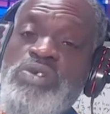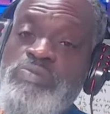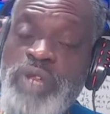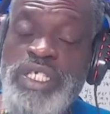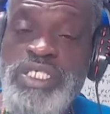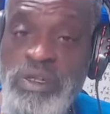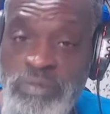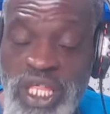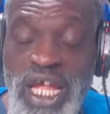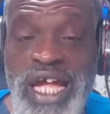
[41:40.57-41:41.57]
places that
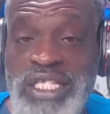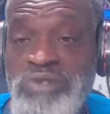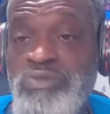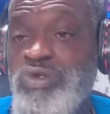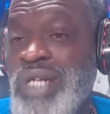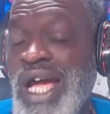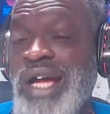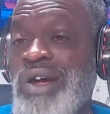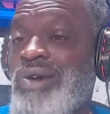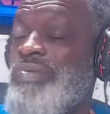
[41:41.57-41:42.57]
Brother Hatim will not
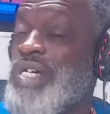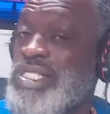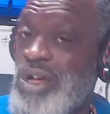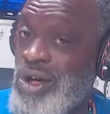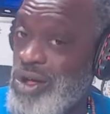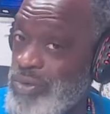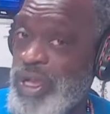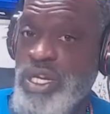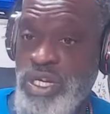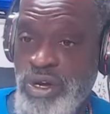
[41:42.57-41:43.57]
go because I
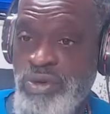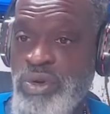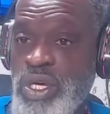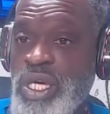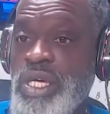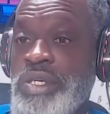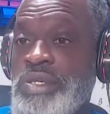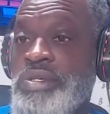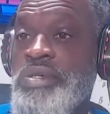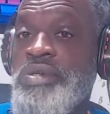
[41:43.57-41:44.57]
already know
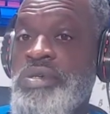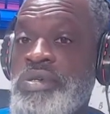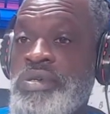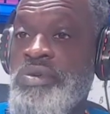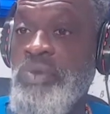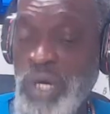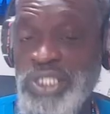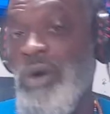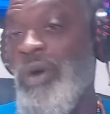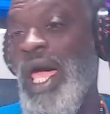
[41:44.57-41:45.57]
what's
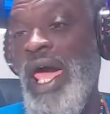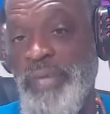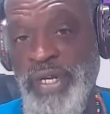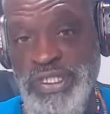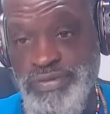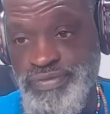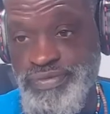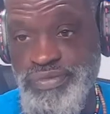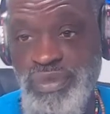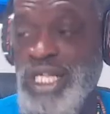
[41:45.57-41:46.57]
gonna happen.
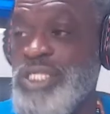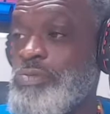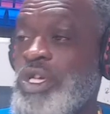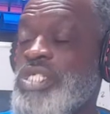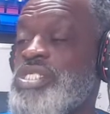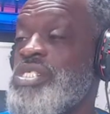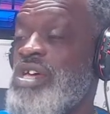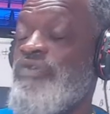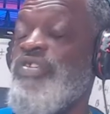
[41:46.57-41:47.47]
Experienced enough of